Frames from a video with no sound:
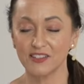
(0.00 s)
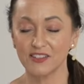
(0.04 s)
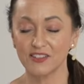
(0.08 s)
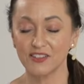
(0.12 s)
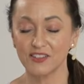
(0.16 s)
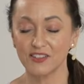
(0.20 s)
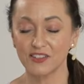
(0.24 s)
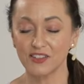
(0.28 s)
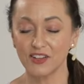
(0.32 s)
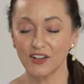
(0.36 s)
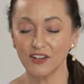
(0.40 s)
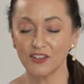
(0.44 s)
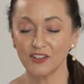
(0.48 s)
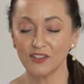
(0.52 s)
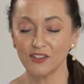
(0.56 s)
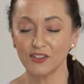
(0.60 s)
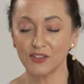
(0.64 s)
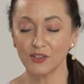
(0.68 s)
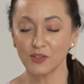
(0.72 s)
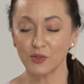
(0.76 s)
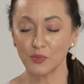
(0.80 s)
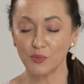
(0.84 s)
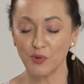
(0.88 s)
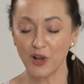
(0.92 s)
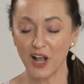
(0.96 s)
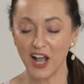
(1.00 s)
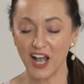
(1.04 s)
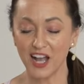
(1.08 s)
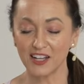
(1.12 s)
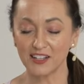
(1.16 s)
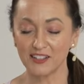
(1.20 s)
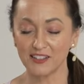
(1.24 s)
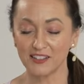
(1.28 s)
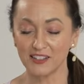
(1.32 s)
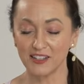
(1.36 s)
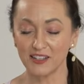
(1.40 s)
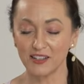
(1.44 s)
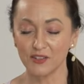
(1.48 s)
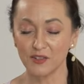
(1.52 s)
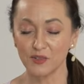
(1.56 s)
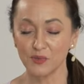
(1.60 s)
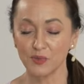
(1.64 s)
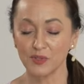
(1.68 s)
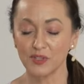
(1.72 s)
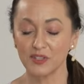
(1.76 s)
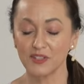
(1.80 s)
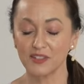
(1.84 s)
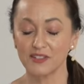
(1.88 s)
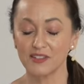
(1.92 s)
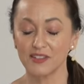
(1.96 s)
to start the
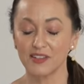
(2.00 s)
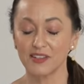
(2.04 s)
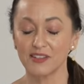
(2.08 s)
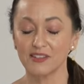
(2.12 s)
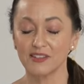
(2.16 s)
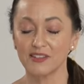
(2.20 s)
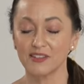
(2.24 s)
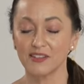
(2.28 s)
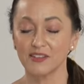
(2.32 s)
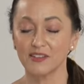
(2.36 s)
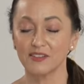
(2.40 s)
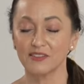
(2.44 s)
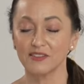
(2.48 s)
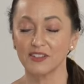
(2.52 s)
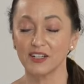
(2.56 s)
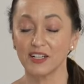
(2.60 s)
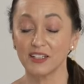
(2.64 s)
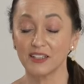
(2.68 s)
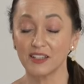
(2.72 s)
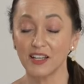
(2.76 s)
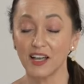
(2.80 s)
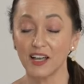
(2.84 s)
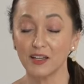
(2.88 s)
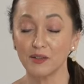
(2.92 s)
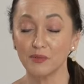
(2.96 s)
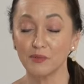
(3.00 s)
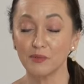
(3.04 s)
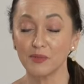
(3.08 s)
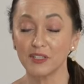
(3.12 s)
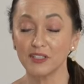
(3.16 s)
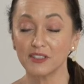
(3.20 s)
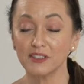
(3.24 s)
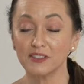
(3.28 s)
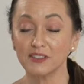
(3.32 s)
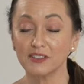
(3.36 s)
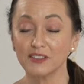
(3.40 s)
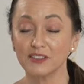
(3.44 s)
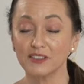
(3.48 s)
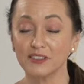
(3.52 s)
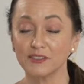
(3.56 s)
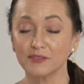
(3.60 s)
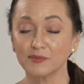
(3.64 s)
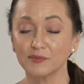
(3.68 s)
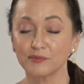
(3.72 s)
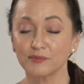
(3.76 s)
practice with a sense of alignment